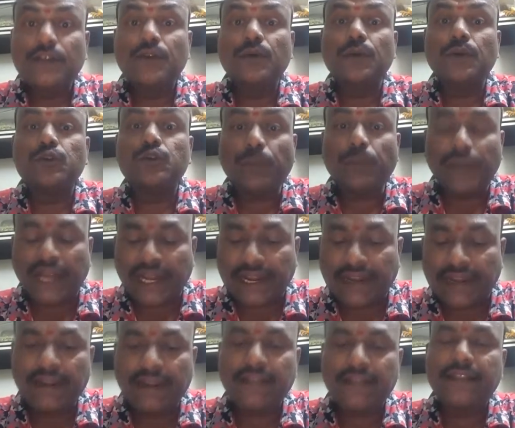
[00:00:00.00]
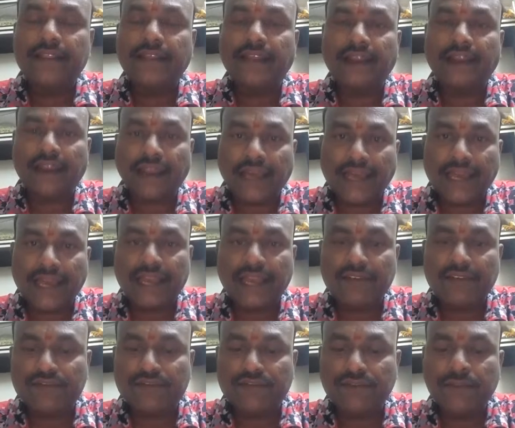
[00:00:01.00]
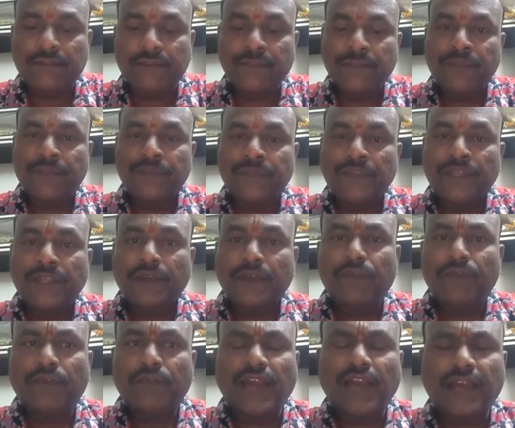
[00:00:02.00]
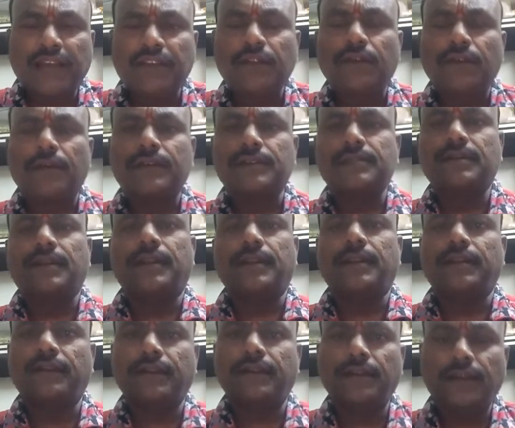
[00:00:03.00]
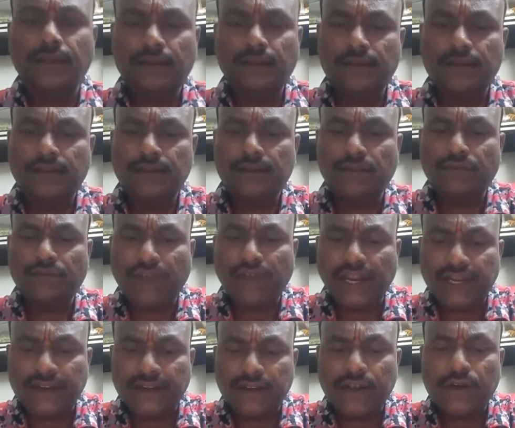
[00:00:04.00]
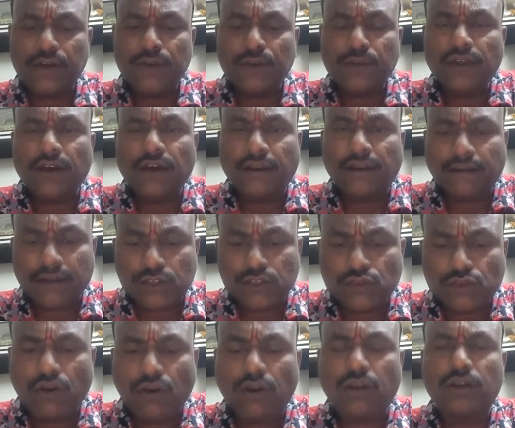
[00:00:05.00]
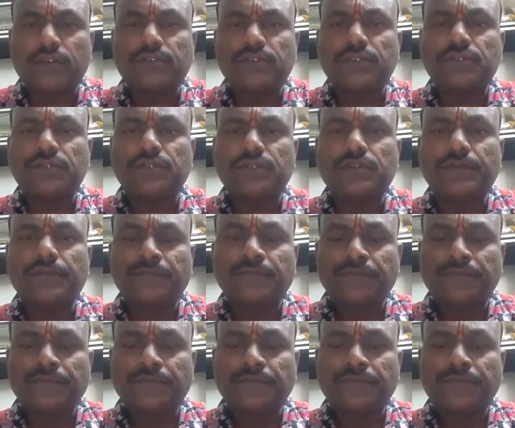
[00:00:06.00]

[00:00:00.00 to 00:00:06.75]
To spend their life very luxuriously. They went to the resorts,